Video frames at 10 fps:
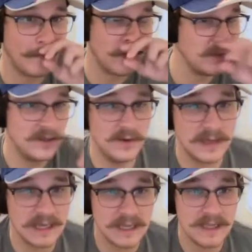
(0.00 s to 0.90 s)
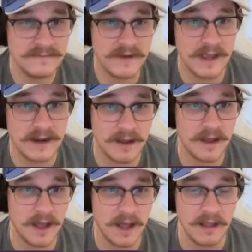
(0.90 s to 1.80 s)
you can find
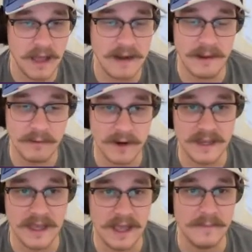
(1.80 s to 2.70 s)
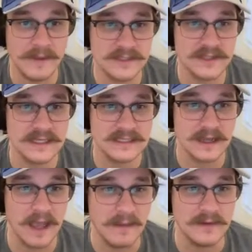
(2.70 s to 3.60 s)
a lot of my work at Pitcher List.
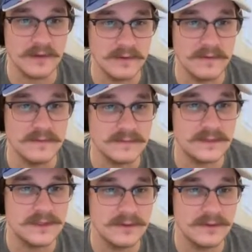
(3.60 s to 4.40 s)
I do 3